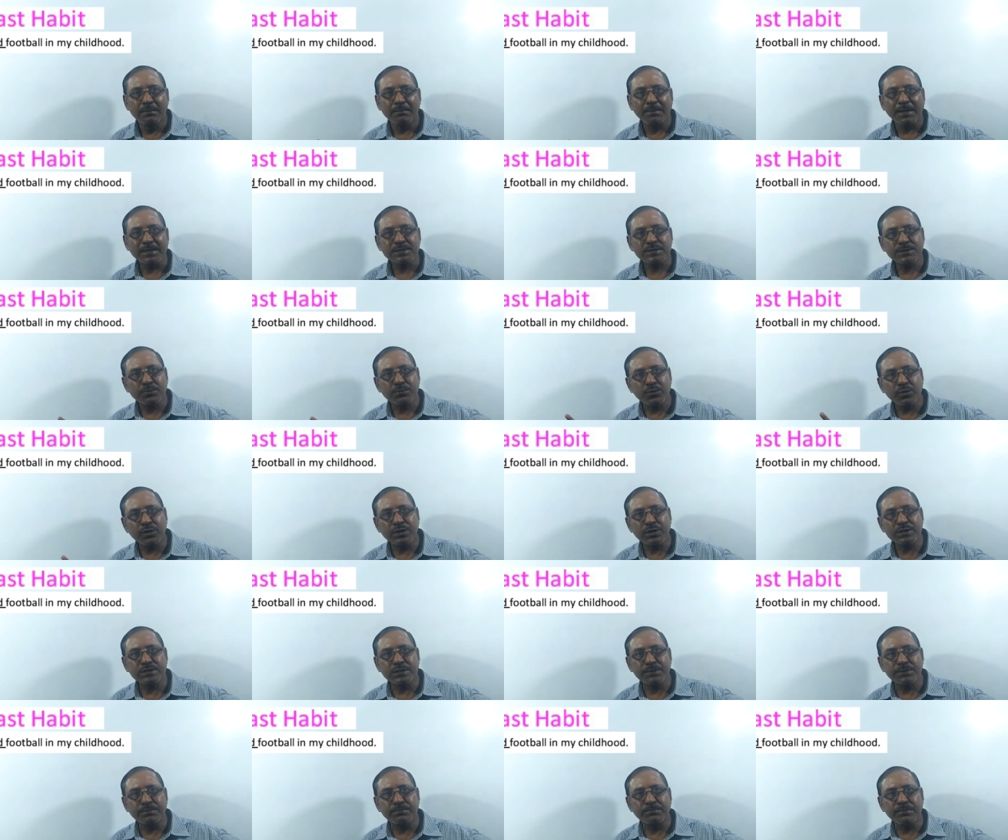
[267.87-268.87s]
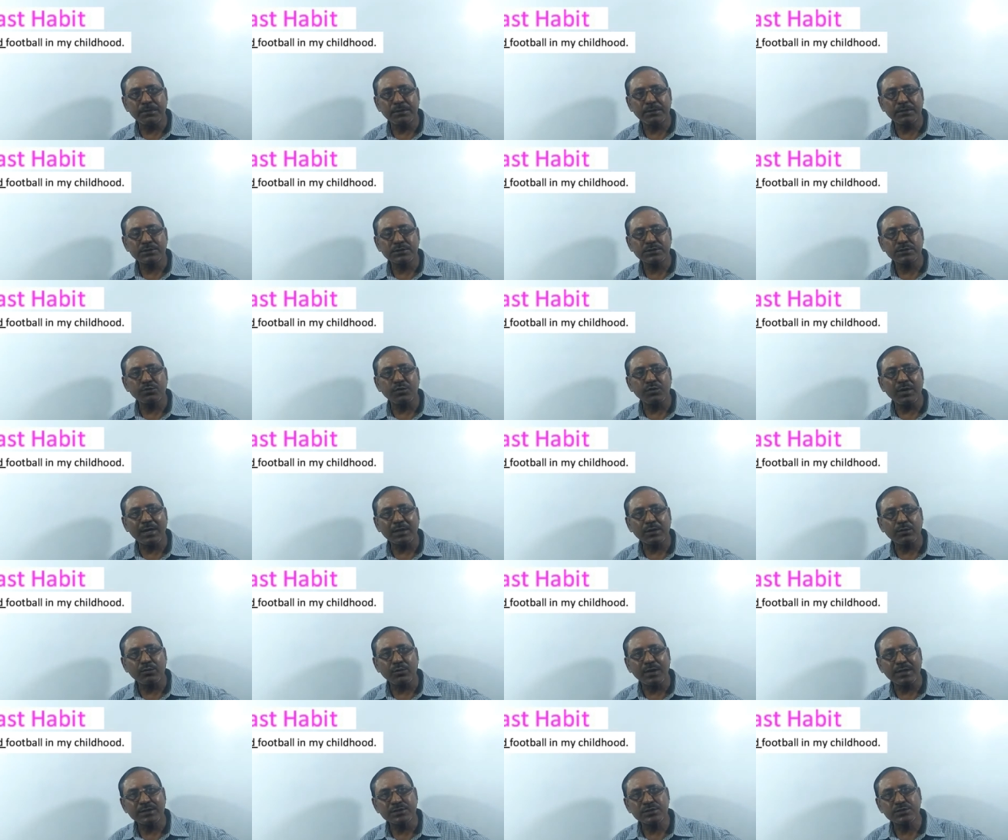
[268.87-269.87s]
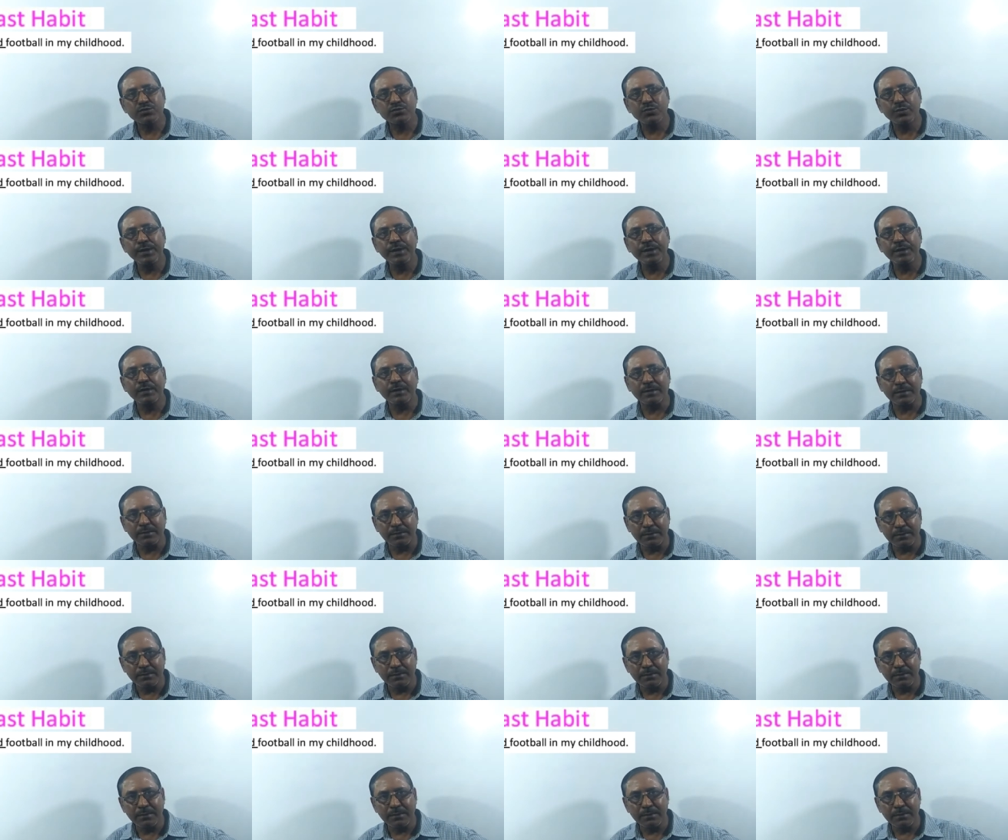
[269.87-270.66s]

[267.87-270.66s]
Past progressive, because the work was going on.